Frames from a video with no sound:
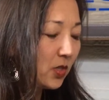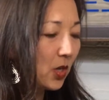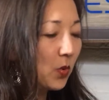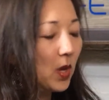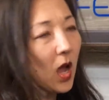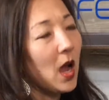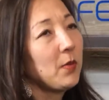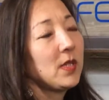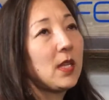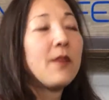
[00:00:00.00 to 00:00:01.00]
So I
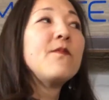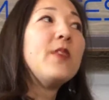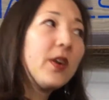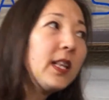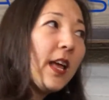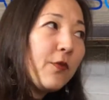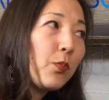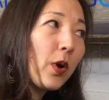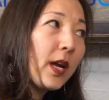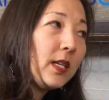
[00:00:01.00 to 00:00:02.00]
would say I'm very
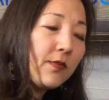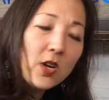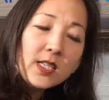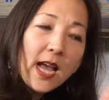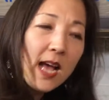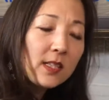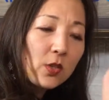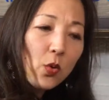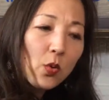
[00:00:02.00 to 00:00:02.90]
left-brained and very task